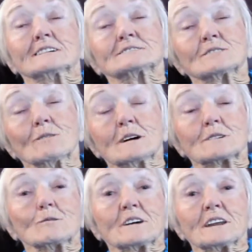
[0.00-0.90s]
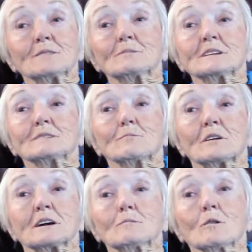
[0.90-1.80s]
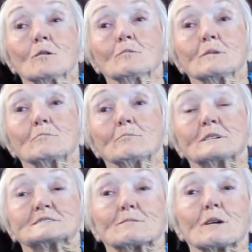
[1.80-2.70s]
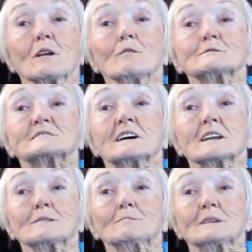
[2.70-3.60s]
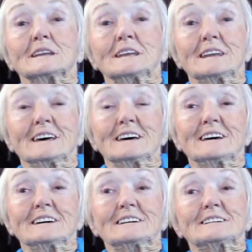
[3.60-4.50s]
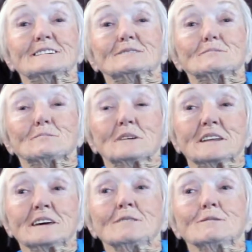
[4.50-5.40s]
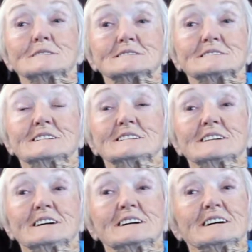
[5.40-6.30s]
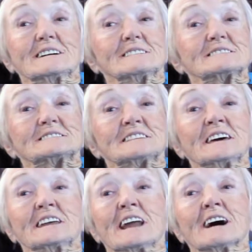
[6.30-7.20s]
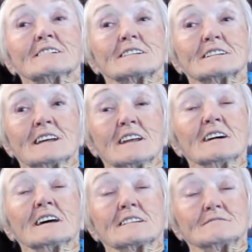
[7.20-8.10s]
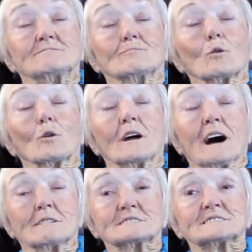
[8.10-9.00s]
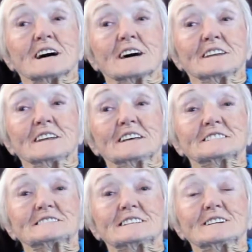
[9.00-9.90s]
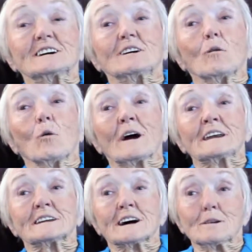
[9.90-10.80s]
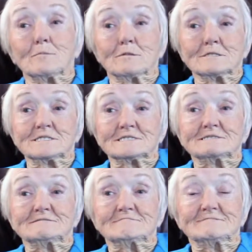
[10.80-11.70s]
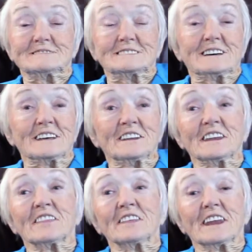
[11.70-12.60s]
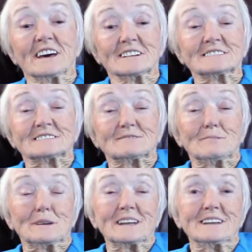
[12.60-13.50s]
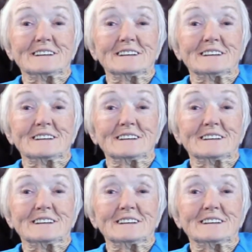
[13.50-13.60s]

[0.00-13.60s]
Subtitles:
So I'd go get him and bring him home and put some clothes on him. But he was seen out a lot more outside in his white diapers and nothing else. But